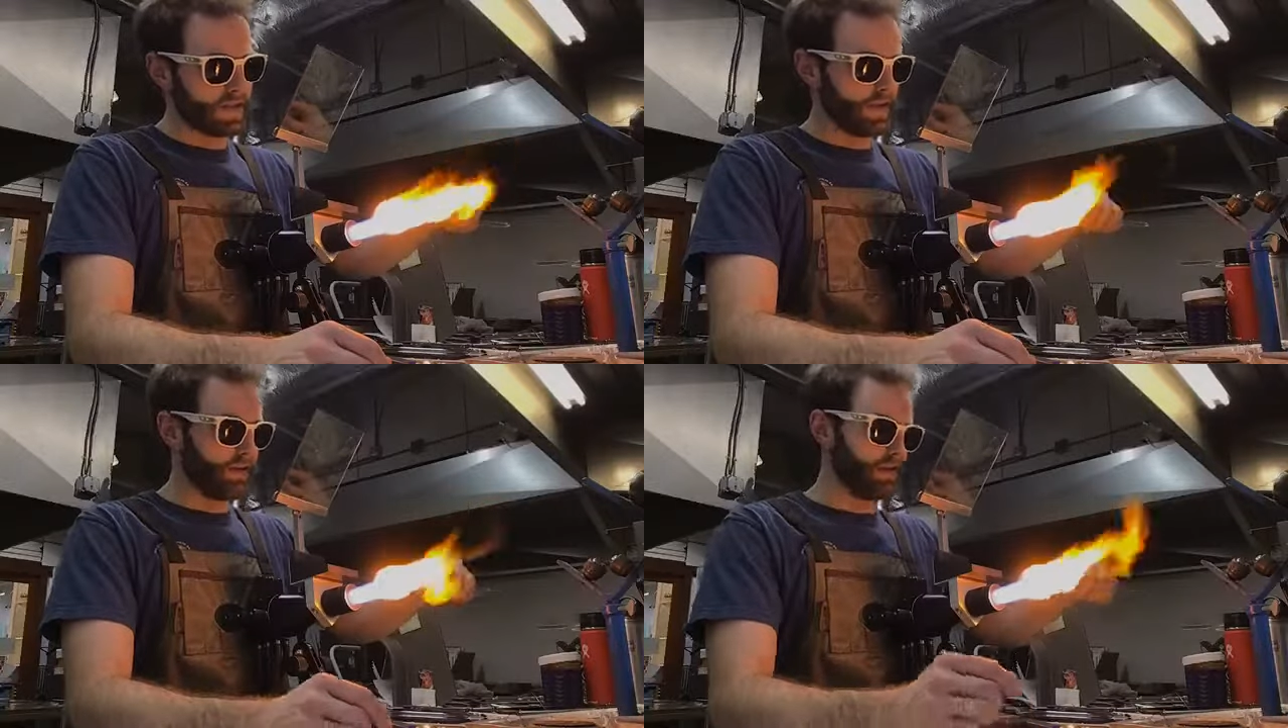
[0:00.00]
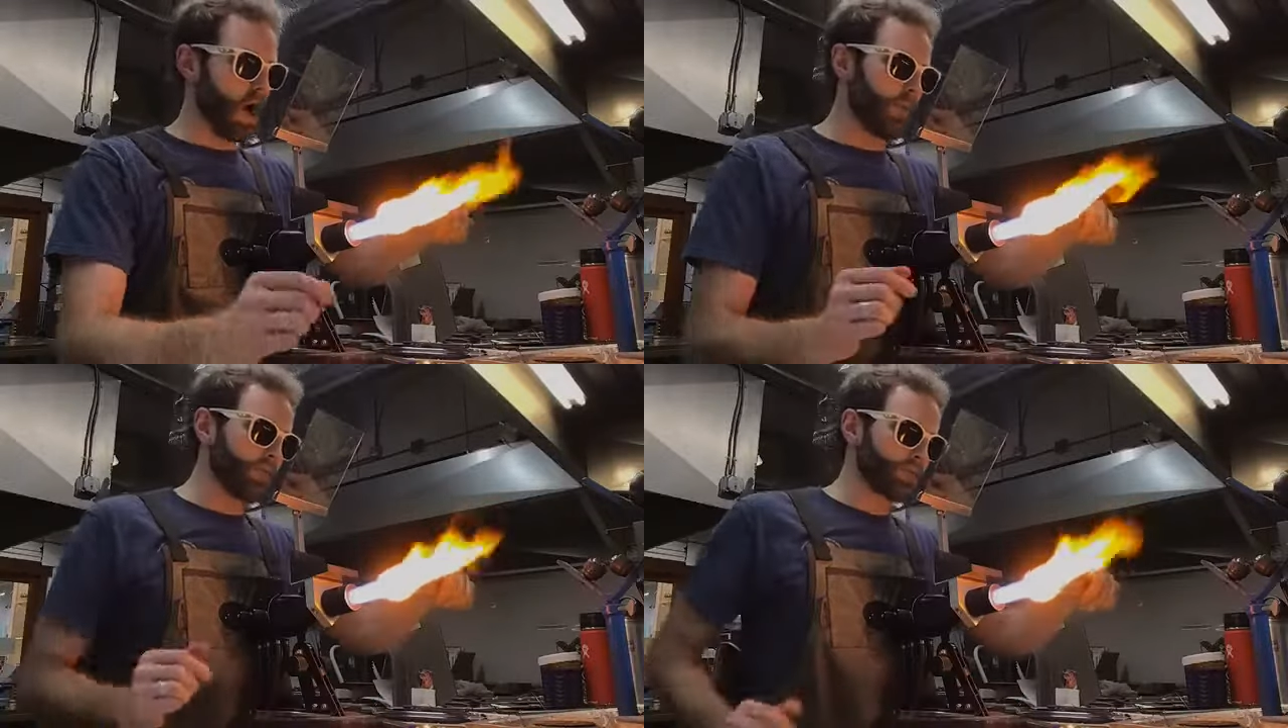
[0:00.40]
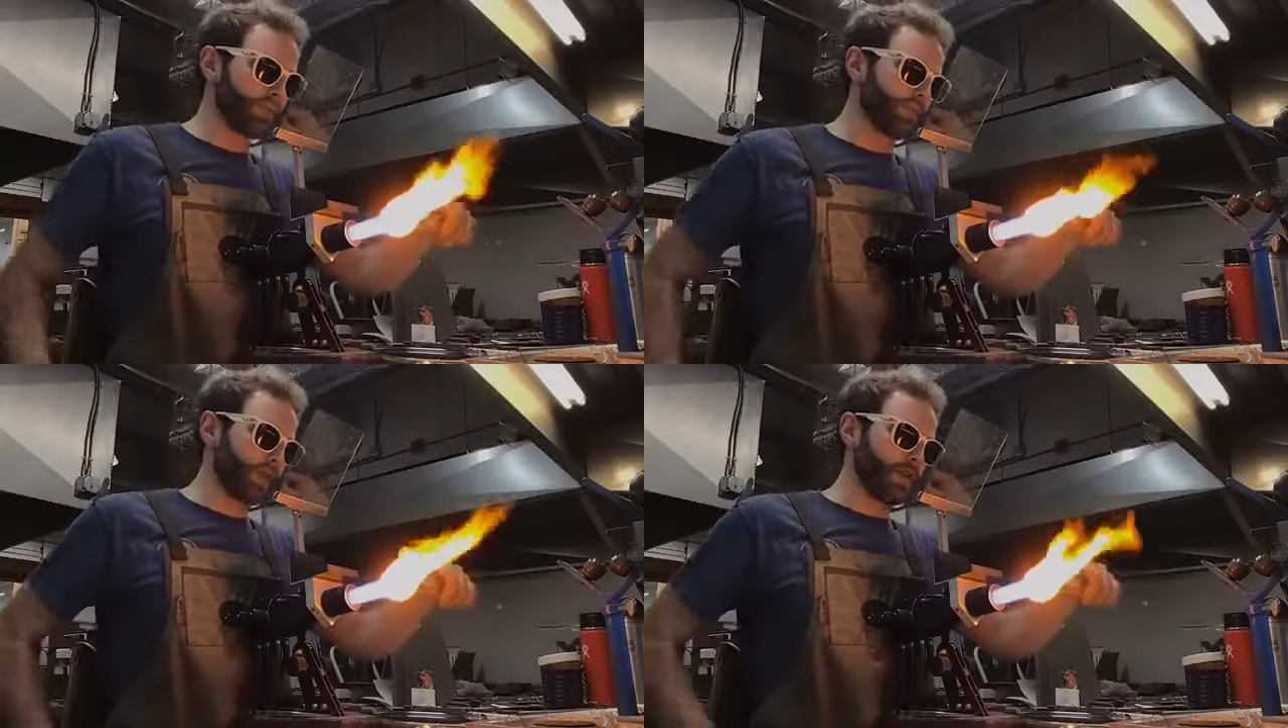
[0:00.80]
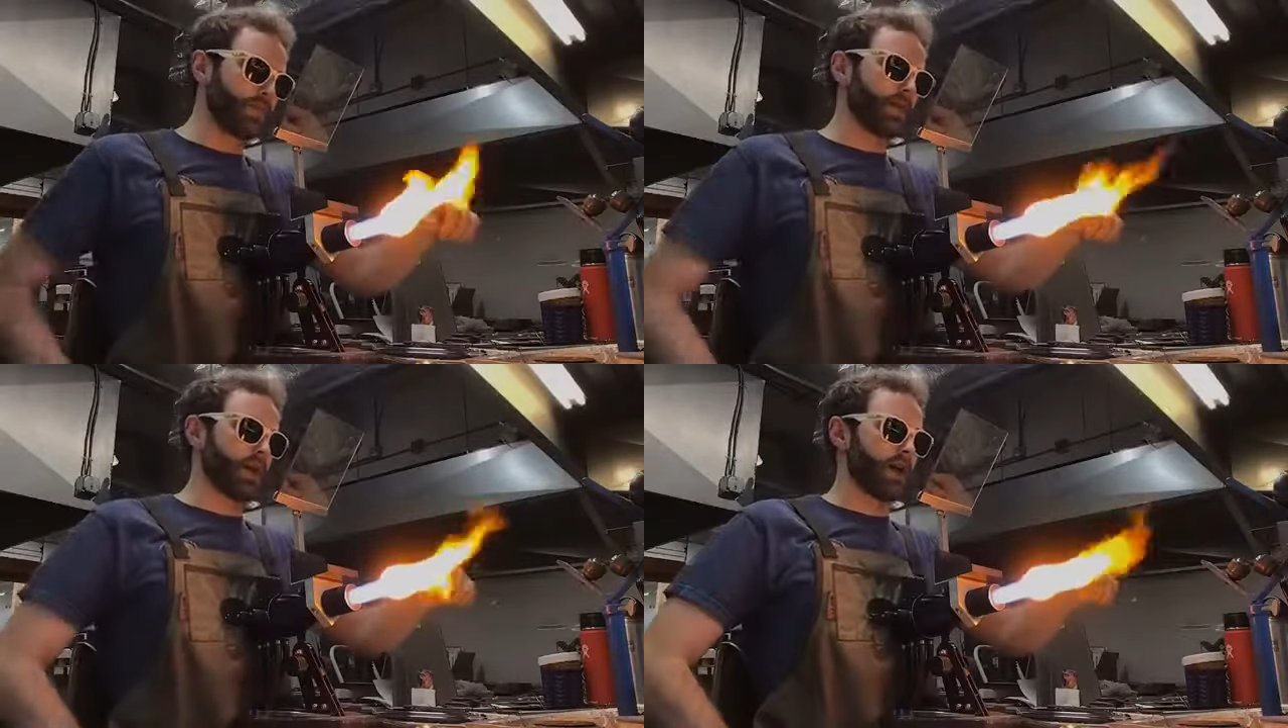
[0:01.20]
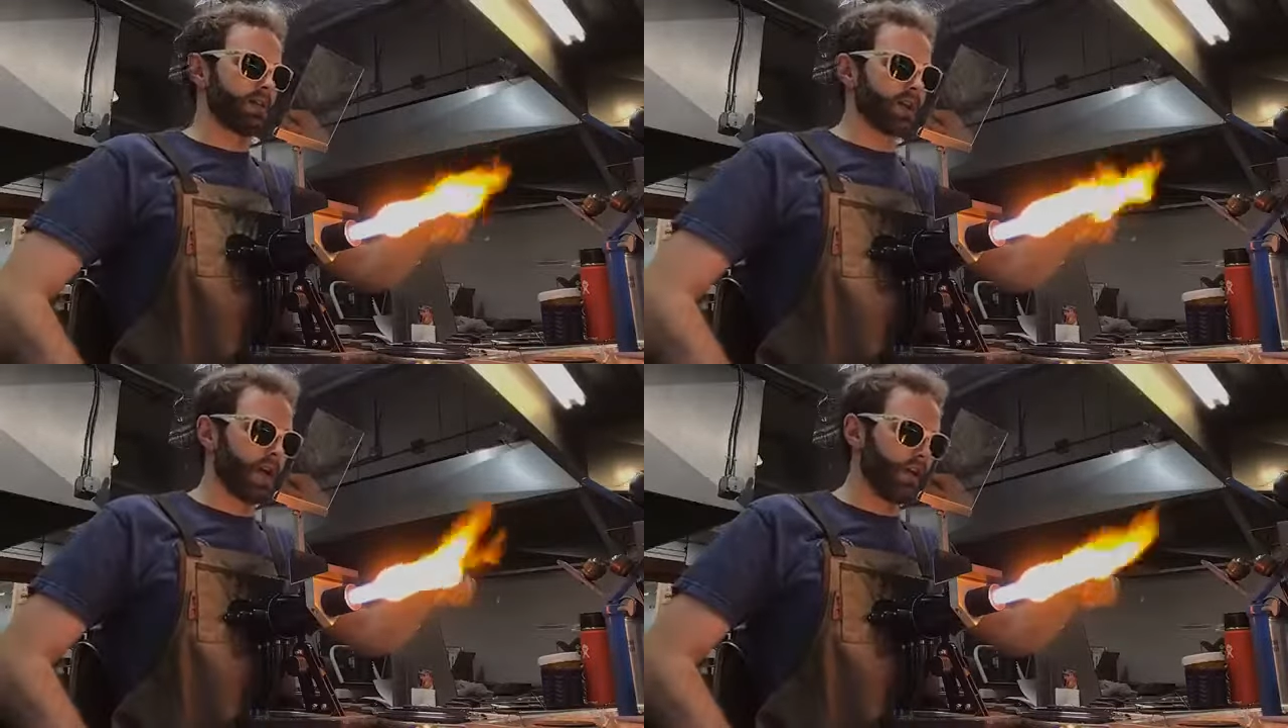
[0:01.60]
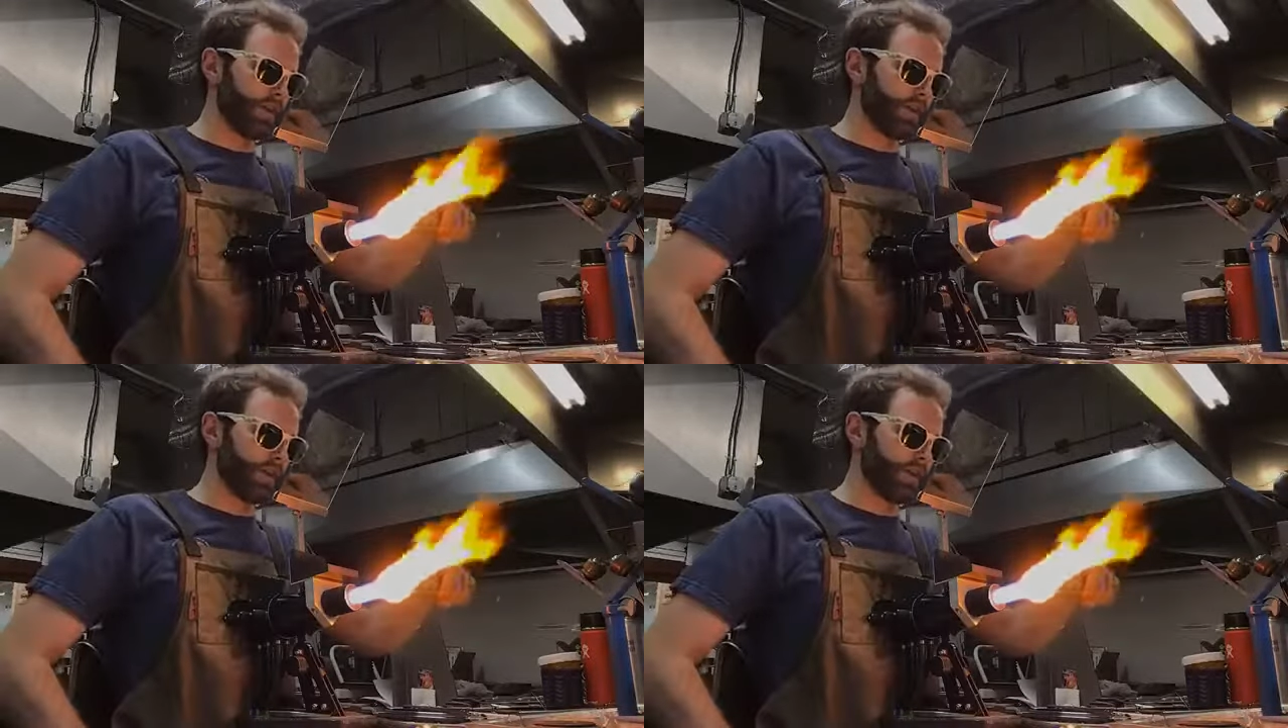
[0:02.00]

So we'll melt those dots in almost